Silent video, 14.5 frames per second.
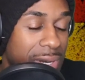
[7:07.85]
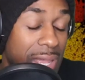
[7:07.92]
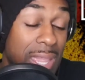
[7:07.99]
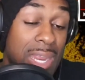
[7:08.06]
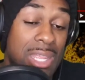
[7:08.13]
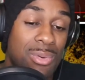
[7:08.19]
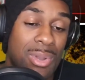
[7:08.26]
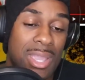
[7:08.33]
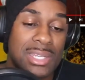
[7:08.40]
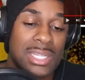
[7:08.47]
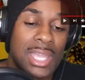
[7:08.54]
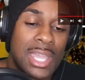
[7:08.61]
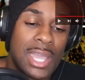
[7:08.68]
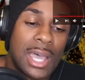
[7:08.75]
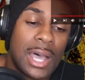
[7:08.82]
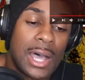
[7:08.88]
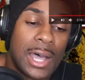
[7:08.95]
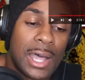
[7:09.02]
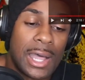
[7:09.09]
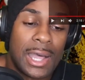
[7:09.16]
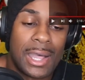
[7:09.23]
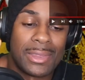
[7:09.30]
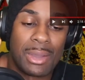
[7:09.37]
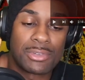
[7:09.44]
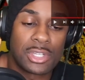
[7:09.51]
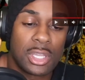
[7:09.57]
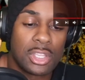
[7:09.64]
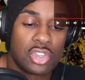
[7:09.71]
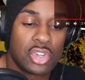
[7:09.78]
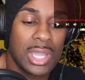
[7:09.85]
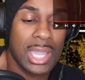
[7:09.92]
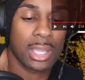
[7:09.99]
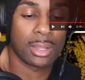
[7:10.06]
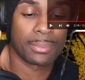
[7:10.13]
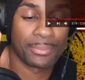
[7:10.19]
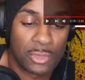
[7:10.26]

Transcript: Anyways, that was a good track.